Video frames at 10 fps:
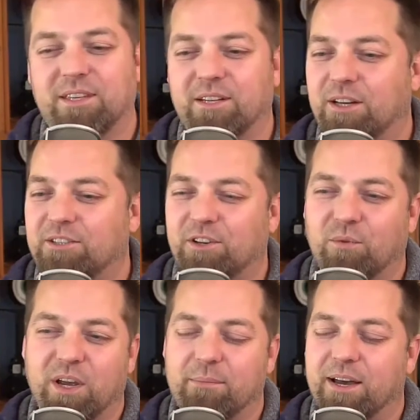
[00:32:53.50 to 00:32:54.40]
I started
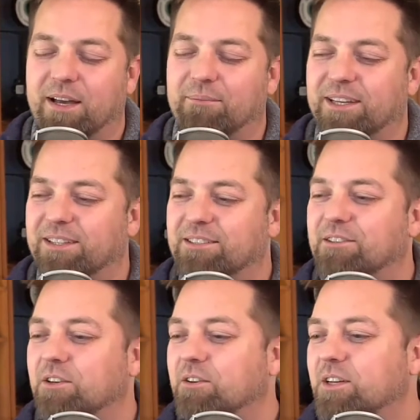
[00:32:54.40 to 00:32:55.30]
way back, man.
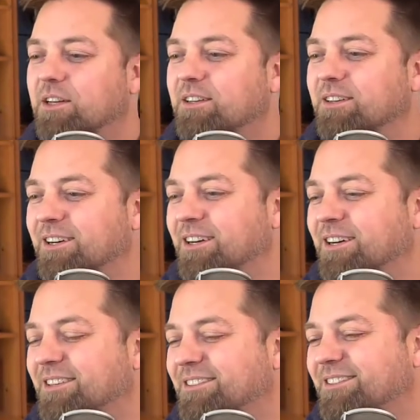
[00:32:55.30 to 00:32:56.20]
So,
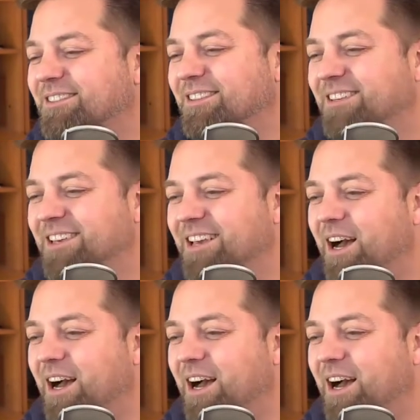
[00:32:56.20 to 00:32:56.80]
yeah,